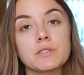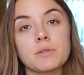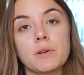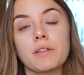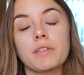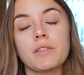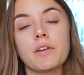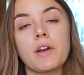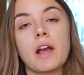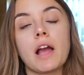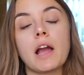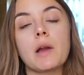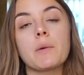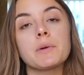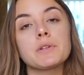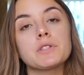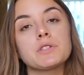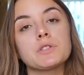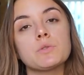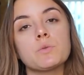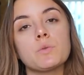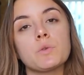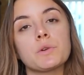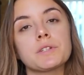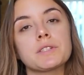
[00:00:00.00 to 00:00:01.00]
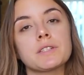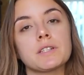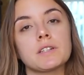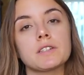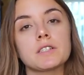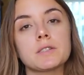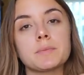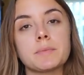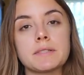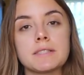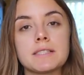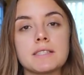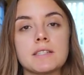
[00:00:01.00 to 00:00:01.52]
So I thought I would do words that are
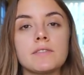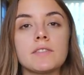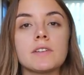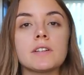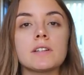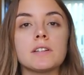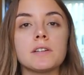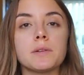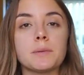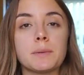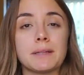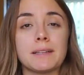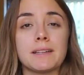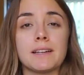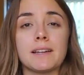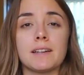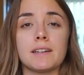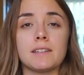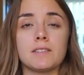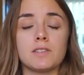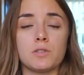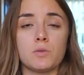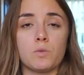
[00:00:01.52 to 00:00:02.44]
specifically related